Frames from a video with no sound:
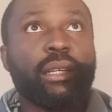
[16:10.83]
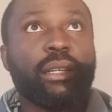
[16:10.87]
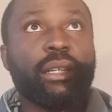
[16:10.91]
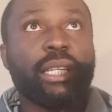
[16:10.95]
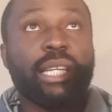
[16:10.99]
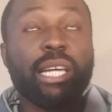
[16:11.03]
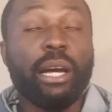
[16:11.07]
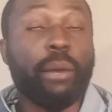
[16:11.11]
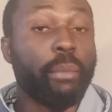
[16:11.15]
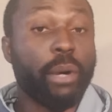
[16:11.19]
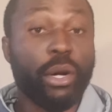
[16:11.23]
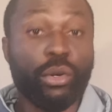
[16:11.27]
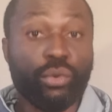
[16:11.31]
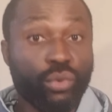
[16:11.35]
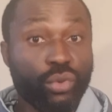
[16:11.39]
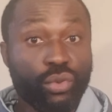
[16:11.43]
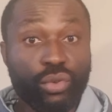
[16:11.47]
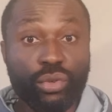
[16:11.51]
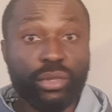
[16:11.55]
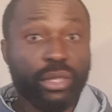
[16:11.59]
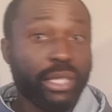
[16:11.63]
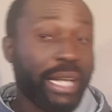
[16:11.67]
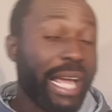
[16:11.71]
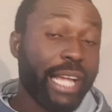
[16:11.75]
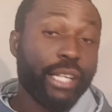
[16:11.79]

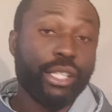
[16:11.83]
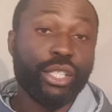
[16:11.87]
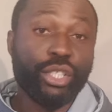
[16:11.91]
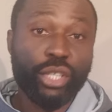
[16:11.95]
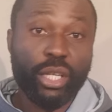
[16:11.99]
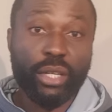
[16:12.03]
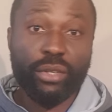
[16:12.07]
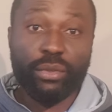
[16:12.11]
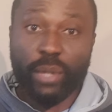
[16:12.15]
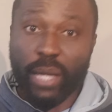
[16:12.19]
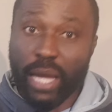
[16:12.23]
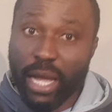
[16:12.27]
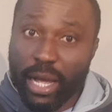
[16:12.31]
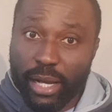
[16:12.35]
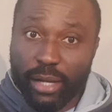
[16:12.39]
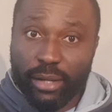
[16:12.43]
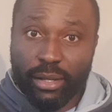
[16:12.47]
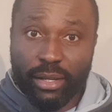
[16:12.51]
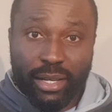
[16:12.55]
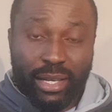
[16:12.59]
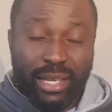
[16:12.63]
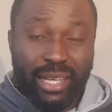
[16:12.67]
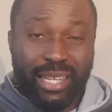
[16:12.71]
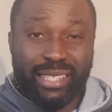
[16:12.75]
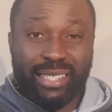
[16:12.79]
cameroon nigeria
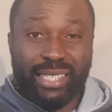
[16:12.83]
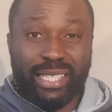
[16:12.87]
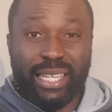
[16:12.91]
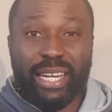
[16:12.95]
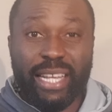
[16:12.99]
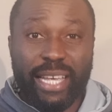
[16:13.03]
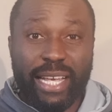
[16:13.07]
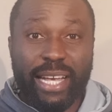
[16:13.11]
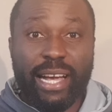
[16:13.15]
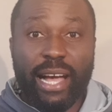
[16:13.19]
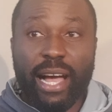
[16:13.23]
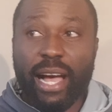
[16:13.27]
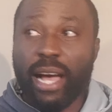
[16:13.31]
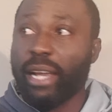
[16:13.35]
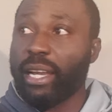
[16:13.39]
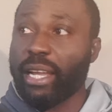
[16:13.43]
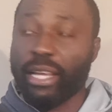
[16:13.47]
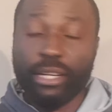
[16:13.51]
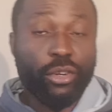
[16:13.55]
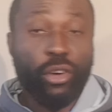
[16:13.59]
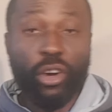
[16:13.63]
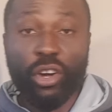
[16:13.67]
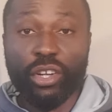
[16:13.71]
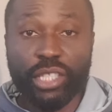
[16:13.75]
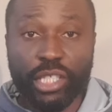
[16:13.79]
senegal and
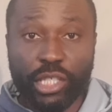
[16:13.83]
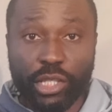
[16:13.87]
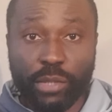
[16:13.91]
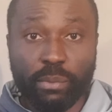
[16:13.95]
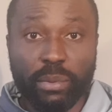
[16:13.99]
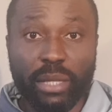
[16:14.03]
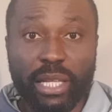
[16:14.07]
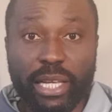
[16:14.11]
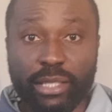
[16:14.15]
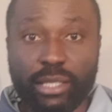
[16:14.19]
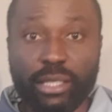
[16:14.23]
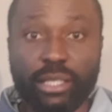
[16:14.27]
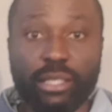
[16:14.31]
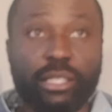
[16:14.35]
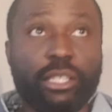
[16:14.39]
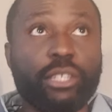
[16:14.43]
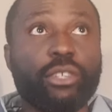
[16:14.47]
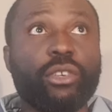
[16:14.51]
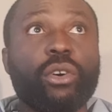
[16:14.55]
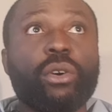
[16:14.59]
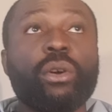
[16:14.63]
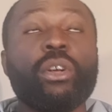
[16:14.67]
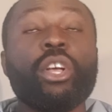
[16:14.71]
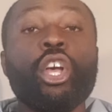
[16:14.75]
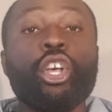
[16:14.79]
all these places you
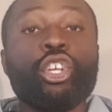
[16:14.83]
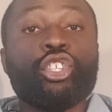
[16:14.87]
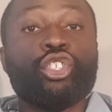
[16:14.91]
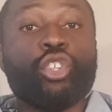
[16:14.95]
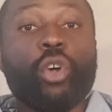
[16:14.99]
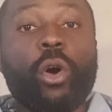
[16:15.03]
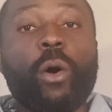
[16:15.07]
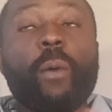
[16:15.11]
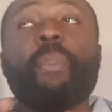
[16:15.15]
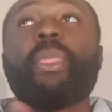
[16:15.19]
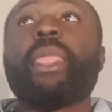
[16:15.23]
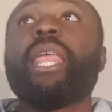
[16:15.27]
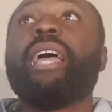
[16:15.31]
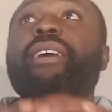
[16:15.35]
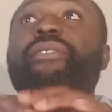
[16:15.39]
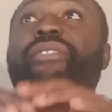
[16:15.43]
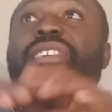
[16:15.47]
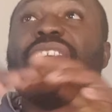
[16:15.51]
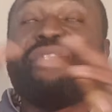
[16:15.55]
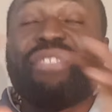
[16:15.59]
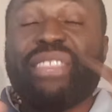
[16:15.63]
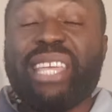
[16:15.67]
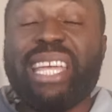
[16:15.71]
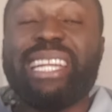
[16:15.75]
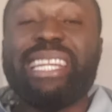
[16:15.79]
know so the
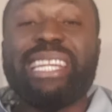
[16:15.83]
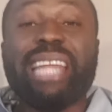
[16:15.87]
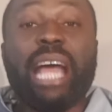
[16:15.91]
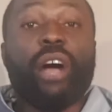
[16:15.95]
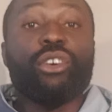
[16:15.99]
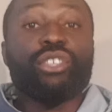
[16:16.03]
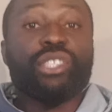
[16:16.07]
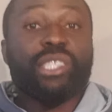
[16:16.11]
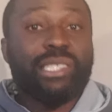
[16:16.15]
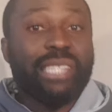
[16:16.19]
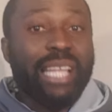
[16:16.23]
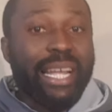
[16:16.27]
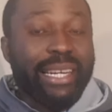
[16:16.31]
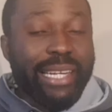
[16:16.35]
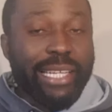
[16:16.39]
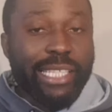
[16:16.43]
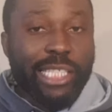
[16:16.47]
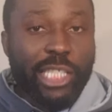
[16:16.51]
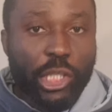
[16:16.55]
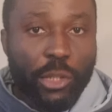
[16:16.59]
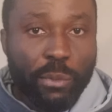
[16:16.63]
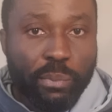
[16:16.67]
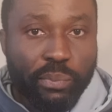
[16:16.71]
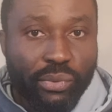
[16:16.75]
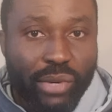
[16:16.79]
thing now started
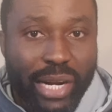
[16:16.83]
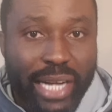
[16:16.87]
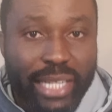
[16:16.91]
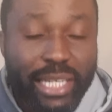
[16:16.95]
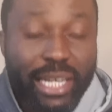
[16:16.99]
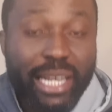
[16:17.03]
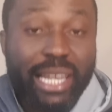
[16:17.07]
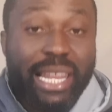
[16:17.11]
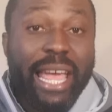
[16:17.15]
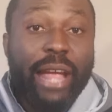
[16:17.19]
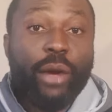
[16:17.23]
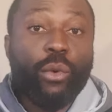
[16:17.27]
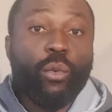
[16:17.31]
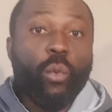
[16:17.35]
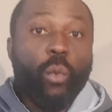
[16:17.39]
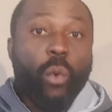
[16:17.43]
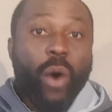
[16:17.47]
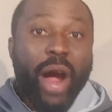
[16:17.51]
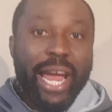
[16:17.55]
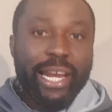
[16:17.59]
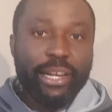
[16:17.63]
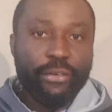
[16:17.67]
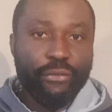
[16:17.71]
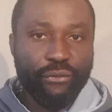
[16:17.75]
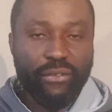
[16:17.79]
spreading like
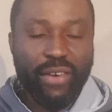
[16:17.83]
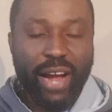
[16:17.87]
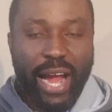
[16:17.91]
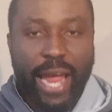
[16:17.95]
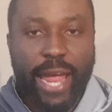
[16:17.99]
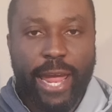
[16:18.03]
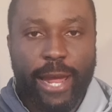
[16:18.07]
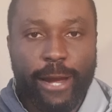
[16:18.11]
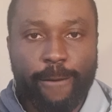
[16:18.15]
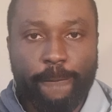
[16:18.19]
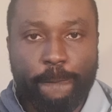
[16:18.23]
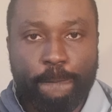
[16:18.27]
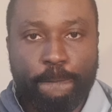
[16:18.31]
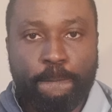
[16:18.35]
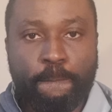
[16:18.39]
wildfire